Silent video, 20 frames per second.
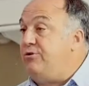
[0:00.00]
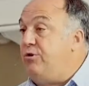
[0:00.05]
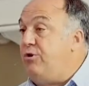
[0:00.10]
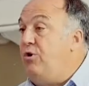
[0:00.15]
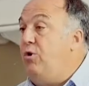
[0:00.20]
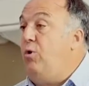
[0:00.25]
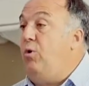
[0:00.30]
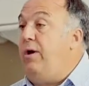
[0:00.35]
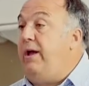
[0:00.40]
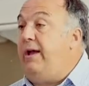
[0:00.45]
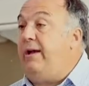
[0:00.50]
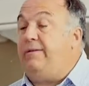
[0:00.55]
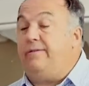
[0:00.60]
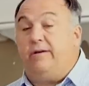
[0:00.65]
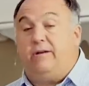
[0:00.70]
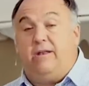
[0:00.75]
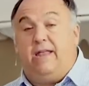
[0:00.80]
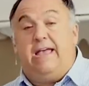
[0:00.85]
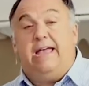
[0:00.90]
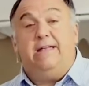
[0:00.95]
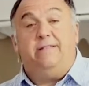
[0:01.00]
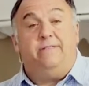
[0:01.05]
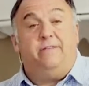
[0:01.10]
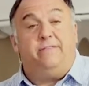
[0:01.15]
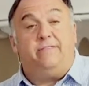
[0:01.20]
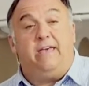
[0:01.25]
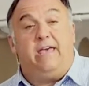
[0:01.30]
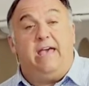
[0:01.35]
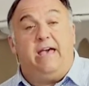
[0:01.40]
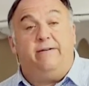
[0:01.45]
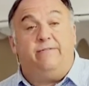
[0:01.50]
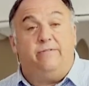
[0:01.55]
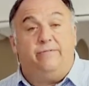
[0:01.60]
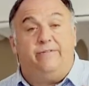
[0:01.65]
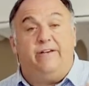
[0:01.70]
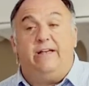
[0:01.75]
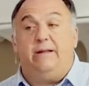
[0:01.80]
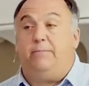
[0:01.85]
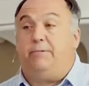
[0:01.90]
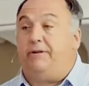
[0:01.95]
are going, the land that they have
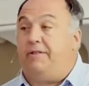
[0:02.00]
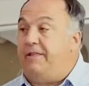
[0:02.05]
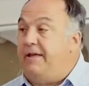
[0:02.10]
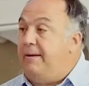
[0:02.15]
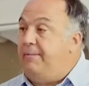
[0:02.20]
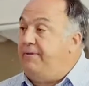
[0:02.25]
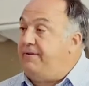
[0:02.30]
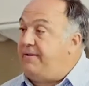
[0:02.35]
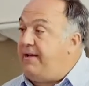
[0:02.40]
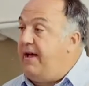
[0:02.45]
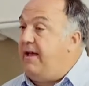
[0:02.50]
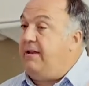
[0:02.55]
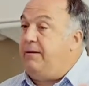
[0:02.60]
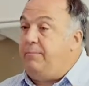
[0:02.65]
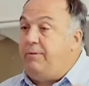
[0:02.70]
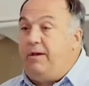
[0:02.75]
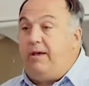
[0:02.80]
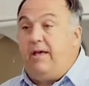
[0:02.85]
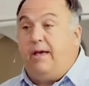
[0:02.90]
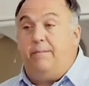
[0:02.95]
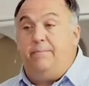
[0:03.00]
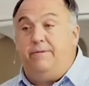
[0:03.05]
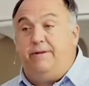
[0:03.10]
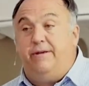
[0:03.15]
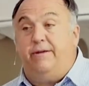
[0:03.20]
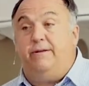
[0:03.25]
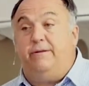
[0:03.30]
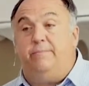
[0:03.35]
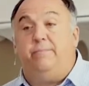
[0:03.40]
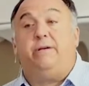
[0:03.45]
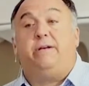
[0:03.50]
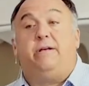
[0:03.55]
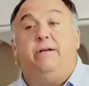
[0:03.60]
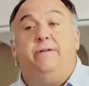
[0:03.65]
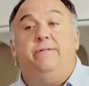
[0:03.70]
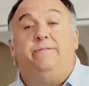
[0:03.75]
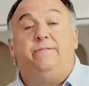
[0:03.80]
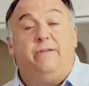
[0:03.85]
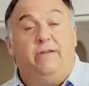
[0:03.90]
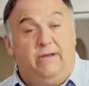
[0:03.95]
available to them is kind of being hemmed in
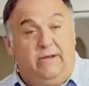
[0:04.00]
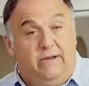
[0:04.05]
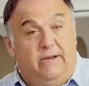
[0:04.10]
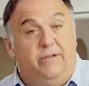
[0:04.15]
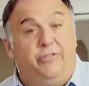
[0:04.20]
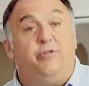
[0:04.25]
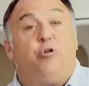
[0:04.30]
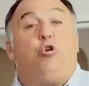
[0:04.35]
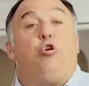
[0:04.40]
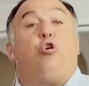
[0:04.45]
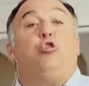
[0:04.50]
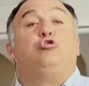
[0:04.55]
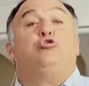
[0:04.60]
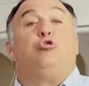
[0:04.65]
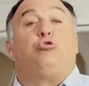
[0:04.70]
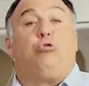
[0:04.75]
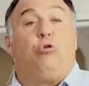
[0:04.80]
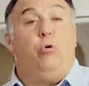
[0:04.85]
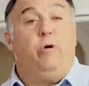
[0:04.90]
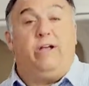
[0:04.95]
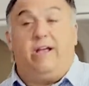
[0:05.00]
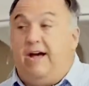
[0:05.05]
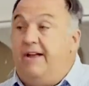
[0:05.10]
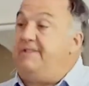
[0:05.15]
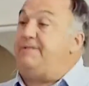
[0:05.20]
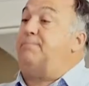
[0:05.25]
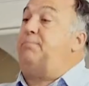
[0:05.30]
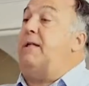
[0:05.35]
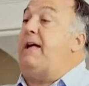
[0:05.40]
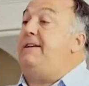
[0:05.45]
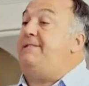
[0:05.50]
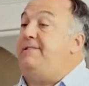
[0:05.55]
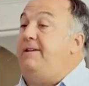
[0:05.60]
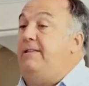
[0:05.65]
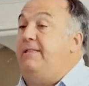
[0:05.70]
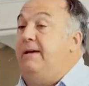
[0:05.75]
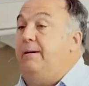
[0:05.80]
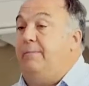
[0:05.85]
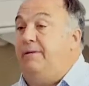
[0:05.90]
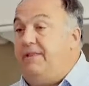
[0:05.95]
because Their herds are growing. God is
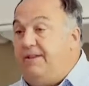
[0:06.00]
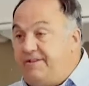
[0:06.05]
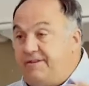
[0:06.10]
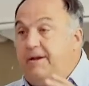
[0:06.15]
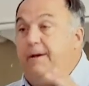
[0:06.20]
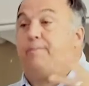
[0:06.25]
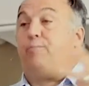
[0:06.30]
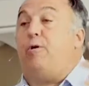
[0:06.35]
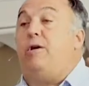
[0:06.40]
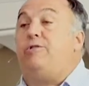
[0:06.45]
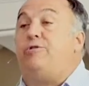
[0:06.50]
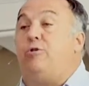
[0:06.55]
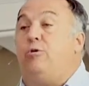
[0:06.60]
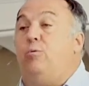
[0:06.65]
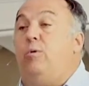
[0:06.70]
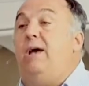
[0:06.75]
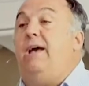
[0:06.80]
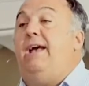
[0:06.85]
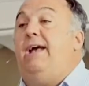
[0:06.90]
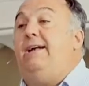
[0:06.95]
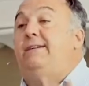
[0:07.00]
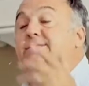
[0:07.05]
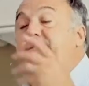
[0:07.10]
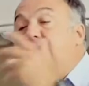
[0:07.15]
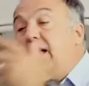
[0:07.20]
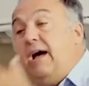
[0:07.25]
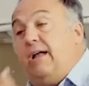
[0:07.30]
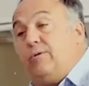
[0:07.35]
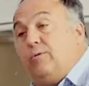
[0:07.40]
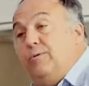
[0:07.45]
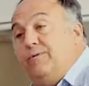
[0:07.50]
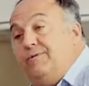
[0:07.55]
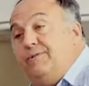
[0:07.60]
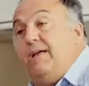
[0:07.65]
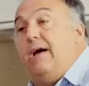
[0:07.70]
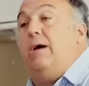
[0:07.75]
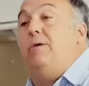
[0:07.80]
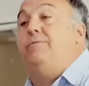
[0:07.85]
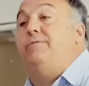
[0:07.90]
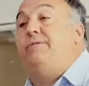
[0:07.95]
blessing them, and they separate their ways. Lot goes
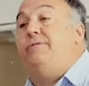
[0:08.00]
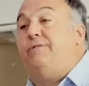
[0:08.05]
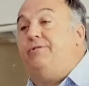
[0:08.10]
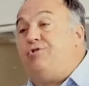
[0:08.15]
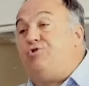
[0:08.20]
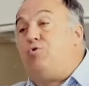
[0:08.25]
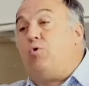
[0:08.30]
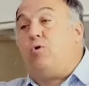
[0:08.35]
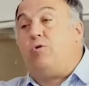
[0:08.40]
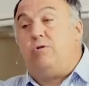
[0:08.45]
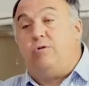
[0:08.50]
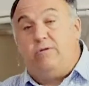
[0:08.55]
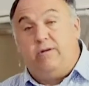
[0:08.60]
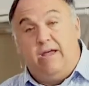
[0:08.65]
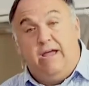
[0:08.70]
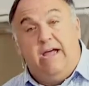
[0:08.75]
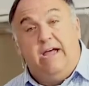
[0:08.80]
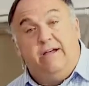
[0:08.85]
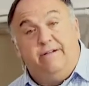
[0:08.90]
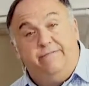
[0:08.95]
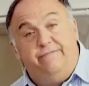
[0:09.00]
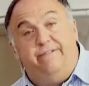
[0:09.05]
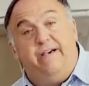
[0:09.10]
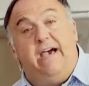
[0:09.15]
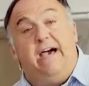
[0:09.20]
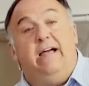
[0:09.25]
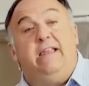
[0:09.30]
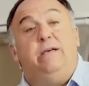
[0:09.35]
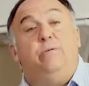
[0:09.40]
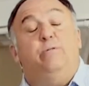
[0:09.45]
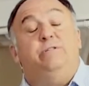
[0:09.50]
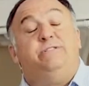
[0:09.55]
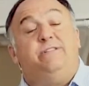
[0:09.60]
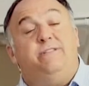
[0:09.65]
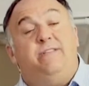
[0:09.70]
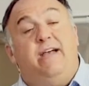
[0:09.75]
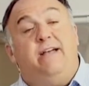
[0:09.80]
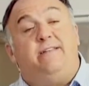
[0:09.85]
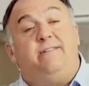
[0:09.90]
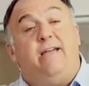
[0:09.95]
down to the Jordan Valley, which at
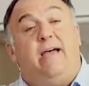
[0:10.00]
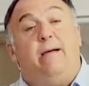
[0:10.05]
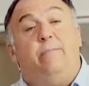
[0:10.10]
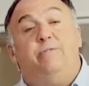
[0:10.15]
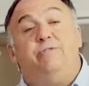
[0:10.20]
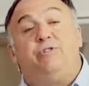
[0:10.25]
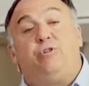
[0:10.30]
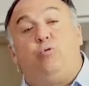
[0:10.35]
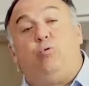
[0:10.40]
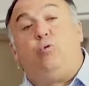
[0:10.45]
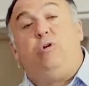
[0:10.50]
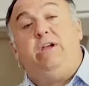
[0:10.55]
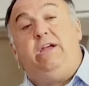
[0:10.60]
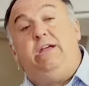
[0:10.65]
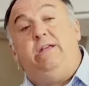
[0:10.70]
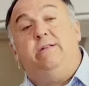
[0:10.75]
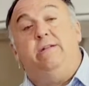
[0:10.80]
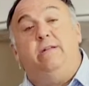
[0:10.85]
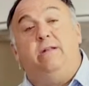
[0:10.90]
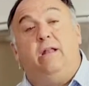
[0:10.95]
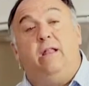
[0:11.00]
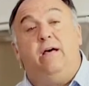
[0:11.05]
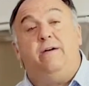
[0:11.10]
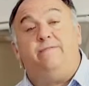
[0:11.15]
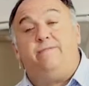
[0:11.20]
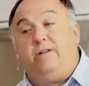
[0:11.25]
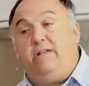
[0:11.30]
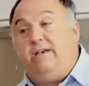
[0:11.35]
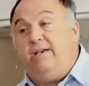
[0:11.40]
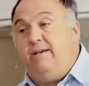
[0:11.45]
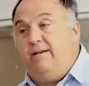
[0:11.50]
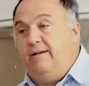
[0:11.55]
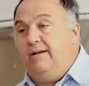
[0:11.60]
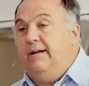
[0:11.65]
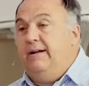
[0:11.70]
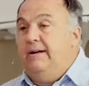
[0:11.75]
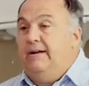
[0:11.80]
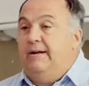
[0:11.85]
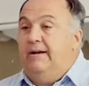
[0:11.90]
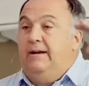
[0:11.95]
that time was green and lovely.
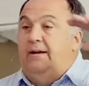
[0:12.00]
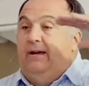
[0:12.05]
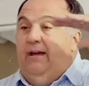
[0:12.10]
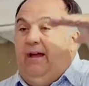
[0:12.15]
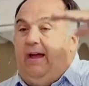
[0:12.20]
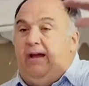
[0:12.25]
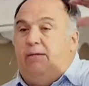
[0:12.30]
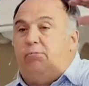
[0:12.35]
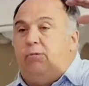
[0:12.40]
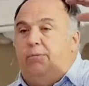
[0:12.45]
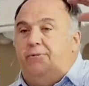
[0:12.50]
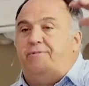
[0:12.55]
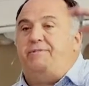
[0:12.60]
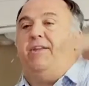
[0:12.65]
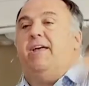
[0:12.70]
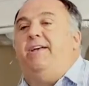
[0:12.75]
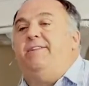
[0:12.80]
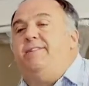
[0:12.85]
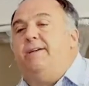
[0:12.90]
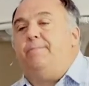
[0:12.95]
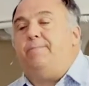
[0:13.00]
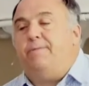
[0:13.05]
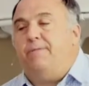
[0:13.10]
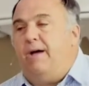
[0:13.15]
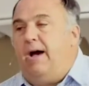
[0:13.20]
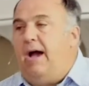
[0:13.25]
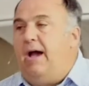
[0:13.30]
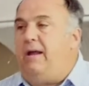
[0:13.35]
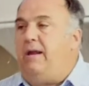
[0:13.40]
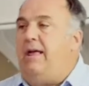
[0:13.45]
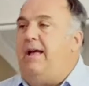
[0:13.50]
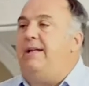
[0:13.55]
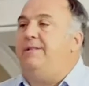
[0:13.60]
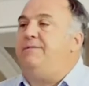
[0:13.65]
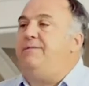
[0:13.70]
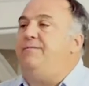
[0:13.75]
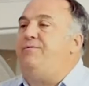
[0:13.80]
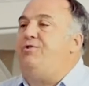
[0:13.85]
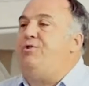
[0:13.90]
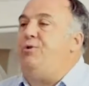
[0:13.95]
Abram stays up in the
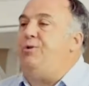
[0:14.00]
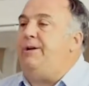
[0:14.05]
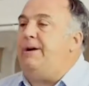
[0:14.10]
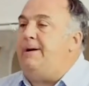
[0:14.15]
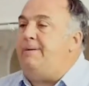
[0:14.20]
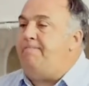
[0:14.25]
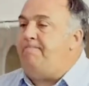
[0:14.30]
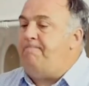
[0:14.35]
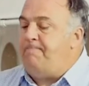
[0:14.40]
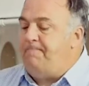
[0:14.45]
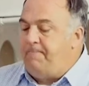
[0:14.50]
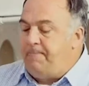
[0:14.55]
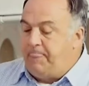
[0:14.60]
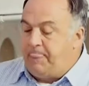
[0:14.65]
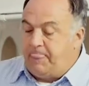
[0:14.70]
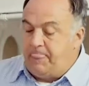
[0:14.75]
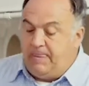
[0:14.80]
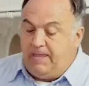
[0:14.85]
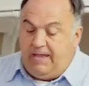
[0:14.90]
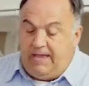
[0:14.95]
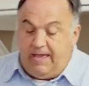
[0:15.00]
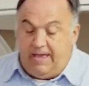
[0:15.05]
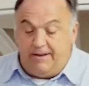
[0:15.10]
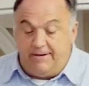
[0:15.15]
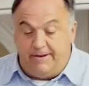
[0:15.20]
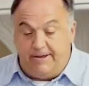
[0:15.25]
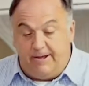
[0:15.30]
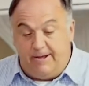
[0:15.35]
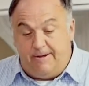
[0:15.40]
highlands of Judah, and